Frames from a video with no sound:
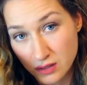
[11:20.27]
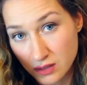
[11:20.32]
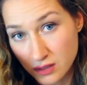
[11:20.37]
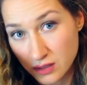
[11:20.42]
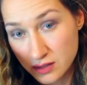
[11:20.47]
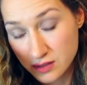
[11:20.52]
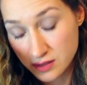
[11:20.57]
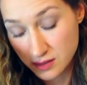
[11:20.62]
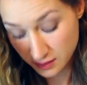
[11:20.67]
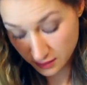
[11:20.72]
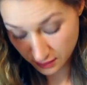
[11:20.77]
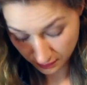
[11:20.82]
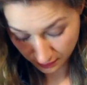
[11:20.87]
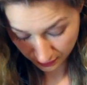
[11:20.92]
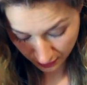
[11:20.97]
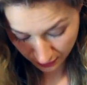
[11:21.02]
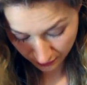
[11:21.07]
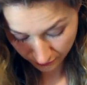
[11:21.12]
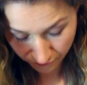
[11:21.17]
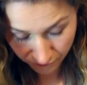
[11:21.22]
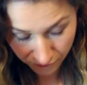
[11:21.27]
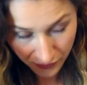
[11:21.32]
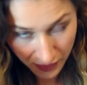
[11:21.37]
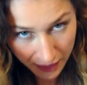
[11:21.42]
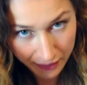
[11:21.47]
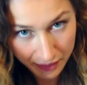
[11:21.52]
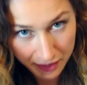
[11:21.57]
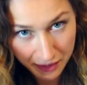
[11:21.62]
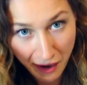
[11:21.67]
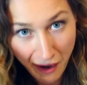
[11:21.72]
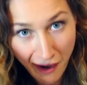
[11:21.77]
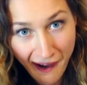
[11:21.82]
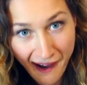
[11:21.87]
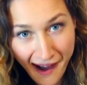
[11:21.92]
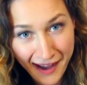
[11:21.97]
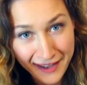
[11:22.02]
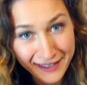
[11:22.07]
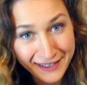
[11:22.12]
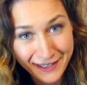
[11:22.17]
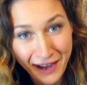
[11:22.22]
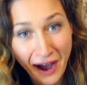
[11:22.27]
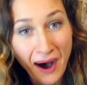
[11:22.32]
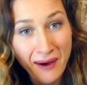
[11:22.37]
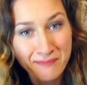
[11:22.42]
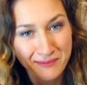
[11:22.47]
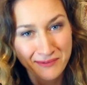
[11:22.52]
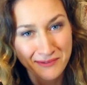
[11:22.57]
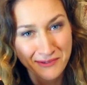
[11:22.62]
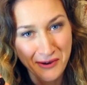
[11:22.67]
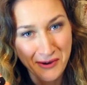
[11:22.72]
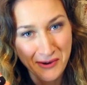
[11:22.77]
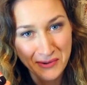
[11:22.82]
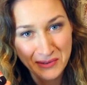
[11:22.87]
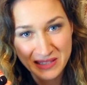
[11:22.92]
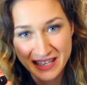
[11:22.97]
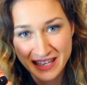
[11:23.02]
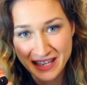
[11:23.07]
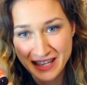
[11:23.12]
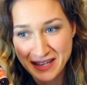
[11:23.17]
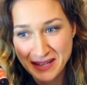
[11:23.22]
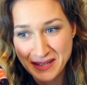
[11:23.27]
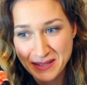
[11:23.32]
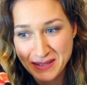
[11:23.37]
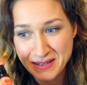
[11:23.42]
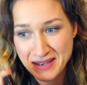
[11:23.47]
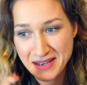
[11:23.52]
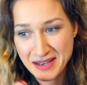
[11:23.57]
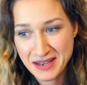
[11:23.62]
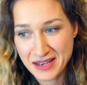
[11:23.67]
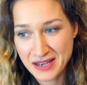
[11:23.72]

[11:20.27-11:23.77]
it's a very high top note and